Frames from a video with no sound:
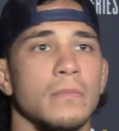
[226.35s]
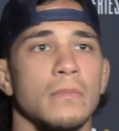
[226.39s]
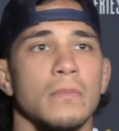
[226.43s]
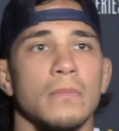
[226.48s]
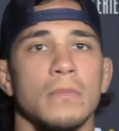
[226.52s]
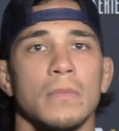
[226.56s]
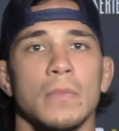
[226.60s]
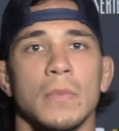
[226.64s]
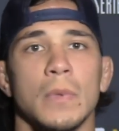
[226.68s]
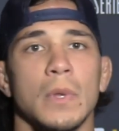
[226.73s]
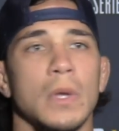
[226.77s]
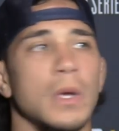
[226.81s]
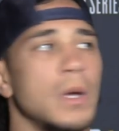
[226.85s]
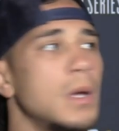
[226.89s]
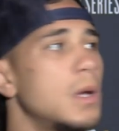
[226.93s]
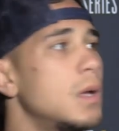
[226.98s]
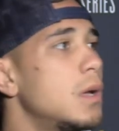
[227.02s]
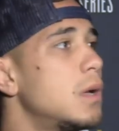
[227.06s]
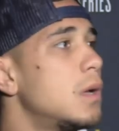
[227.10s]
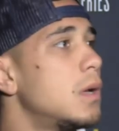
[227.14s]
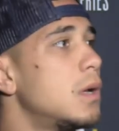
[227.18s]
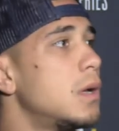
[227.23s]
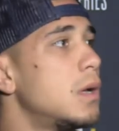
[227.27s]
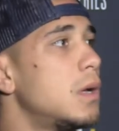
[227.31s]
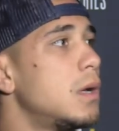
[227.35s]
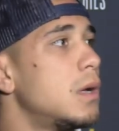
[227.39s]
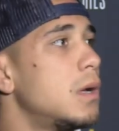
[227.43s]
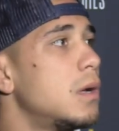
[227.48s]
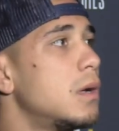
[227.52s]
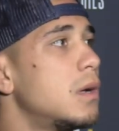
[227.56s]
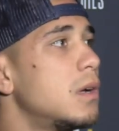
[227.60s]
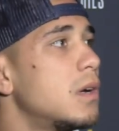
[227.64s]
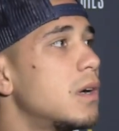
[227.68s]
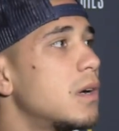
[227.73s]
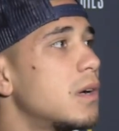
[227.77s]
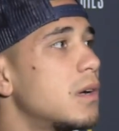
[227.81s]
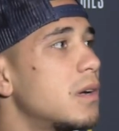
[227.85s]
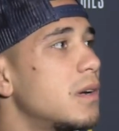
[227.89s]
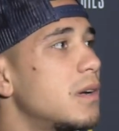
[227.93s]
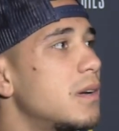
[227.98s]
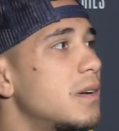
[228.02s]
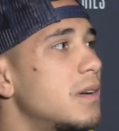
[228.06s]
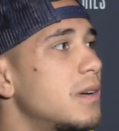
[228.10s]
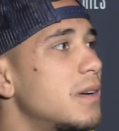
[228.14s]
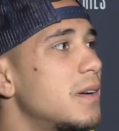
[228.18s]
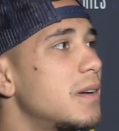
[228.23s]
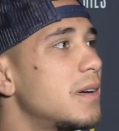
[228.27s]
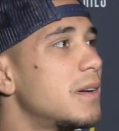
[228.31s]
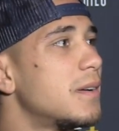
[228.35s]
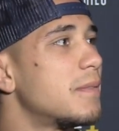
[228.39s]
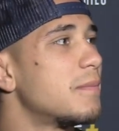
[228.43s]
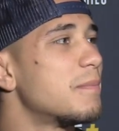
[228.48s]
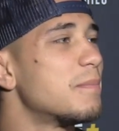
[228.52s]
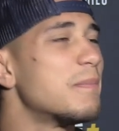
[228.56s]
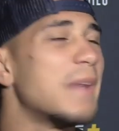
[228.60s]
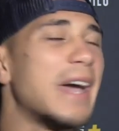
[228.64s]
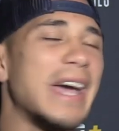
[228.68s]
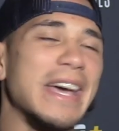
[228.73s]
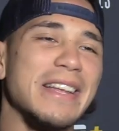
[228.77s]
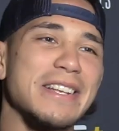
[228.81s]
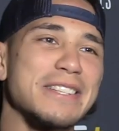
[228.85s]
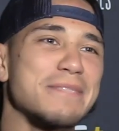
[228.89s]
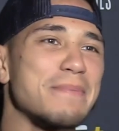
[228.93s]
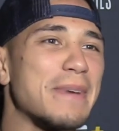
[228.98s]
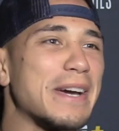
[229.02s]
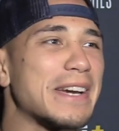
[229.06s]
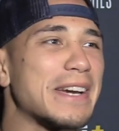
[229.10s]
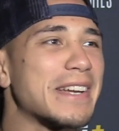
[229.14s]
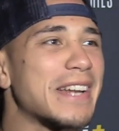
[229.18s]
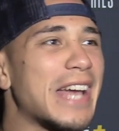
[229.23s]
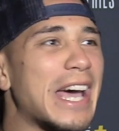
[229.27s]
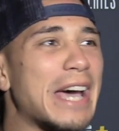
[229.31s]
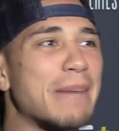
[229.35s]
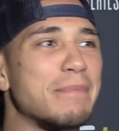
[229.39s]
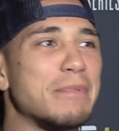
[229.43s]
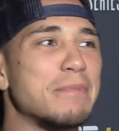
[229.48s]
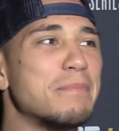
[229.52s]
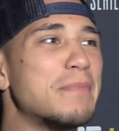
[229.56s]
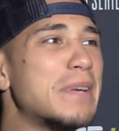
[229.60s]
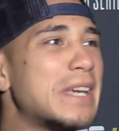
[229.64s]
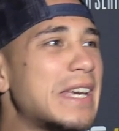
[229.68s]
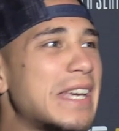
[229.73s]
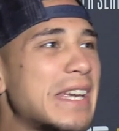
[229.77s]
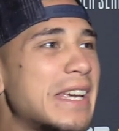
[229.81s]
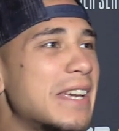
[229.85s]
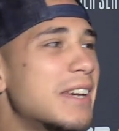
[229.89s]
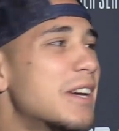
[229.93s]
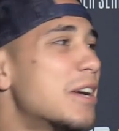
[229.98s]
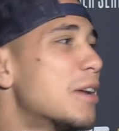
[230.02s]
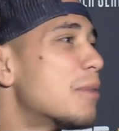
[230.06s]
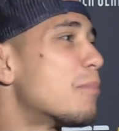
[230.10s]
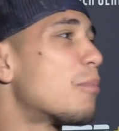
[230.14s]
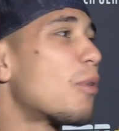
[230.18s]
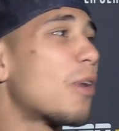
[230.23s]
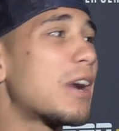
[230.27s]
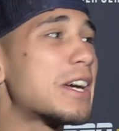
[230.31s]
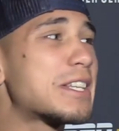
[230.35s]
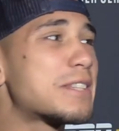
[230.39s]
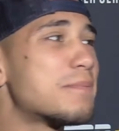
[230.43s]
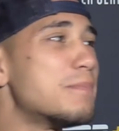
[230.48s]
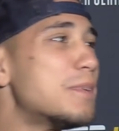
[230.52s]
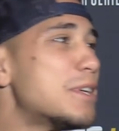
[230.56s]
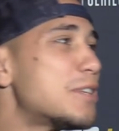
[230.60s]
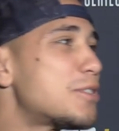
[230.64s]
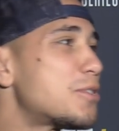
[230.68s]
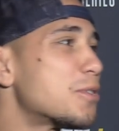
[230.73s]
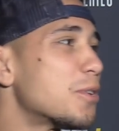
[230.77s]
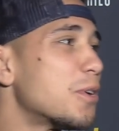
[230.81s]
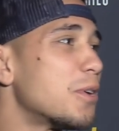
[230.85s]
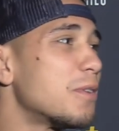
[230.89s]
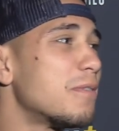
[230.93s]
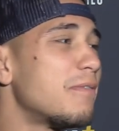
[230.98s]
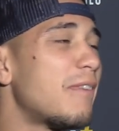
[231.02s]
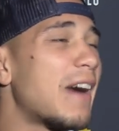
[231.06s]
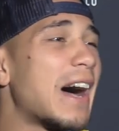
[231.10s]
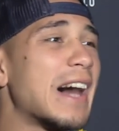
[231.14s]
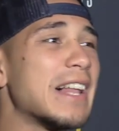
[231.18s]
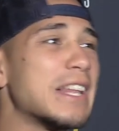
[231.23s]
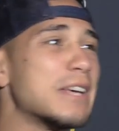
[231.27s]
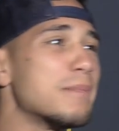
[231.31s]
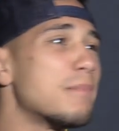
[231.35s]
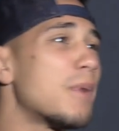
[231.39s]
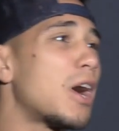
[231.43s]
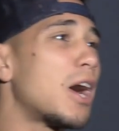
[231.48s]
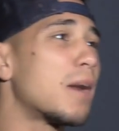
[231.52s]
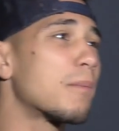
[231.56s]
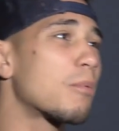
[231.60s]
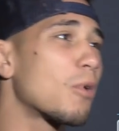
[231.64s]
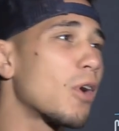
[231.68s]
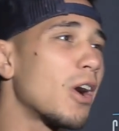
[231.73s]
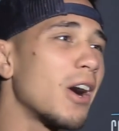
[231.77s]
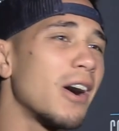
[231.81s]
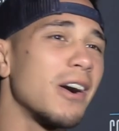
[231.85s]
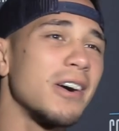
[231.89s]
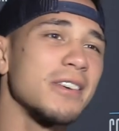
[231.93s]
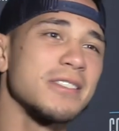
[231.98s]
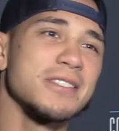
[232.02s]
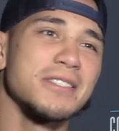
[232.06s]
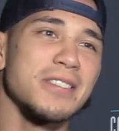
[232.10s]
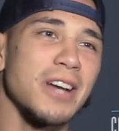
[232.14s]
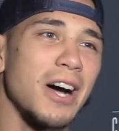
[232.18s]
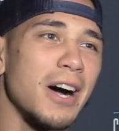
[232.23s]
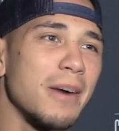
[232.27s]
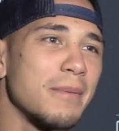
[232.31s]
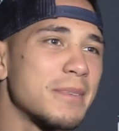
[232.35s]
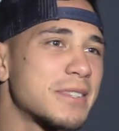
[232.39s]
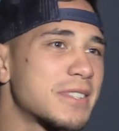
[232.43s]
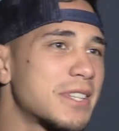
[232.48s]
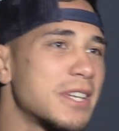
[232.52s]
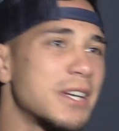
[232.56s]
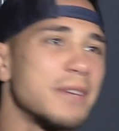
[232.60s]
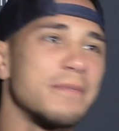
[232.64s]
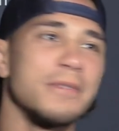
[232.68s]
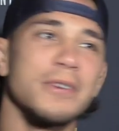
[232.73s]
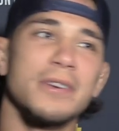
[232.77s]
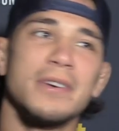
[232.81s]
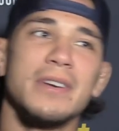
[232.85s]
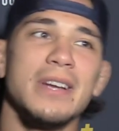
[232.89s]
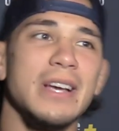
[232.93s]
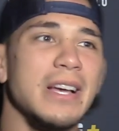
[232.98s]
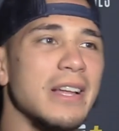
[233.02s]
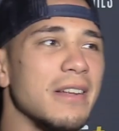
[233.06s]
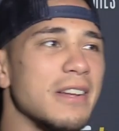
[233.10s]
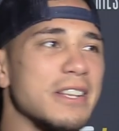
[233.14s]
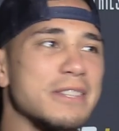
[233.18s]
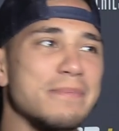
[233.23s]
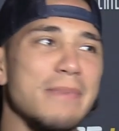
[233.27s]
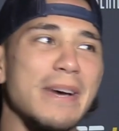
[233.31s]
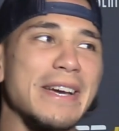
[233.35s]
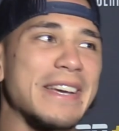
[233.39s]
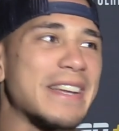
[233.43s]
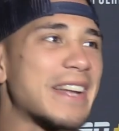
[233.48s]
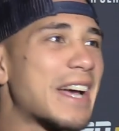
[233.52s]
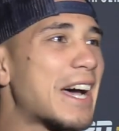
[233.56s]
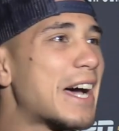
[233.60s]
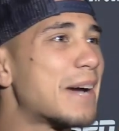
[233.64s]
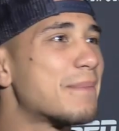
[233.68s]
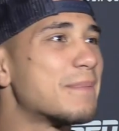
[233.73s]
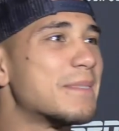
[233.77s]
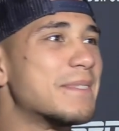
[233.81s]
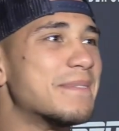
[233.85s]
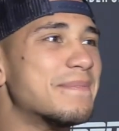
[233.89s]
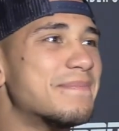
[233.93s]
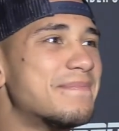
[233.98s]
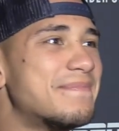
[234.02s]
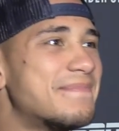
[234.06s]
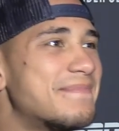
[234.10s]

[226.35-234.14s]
What do you think U F C Little Rock will look like? Man, let's make it happen. Me, Bryce Mitchell, Violent Bob Ross, Thomas Gifford. Let's make it happen.